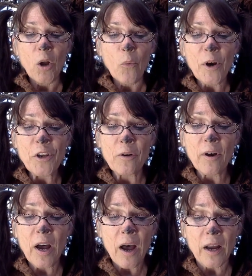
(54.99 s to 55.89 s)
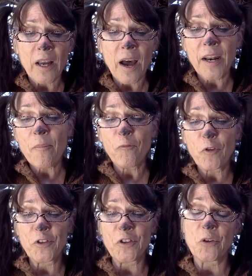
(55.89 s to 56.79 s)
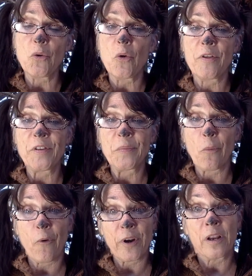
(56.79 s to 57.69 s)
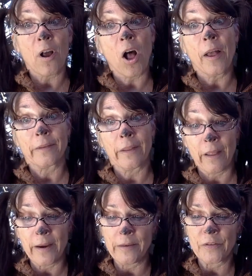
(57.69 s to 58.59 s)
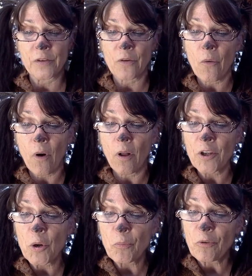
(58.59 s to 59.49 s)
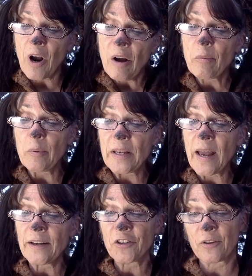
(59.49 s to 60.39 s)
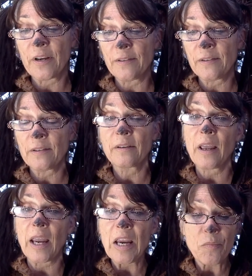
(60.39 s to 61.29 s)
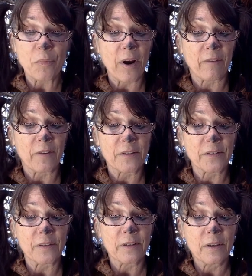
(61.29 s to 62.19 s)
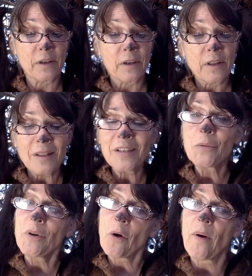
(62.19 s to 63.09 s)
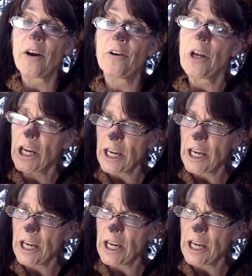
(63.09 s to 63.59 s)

When you got up for school this morning, online school, you probably got dressed, ate breakfast. This required